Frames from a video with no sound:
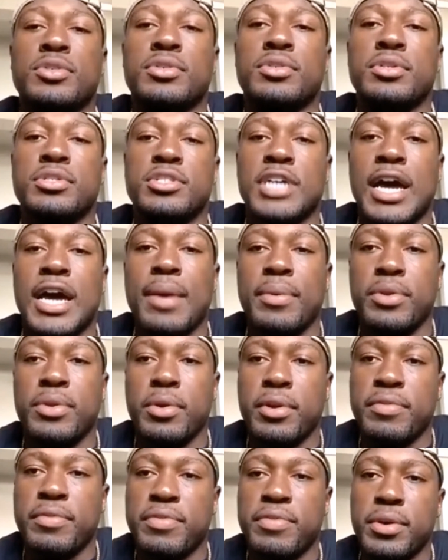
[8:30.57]
has to do their
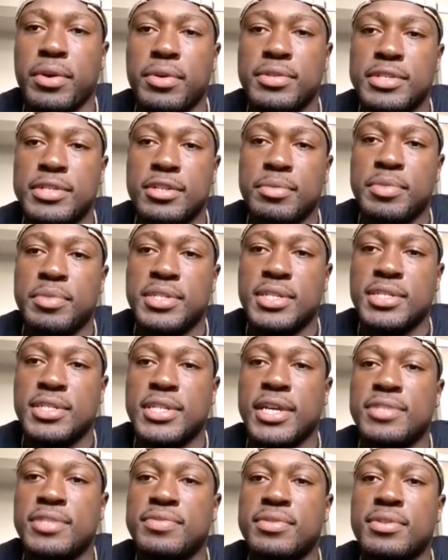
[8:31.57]
job in order for the whole team to
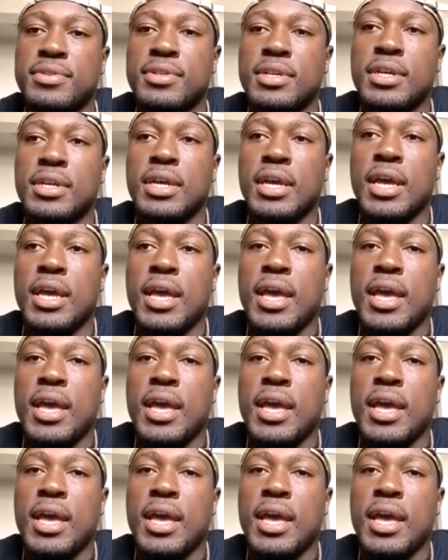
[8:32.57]
be successful.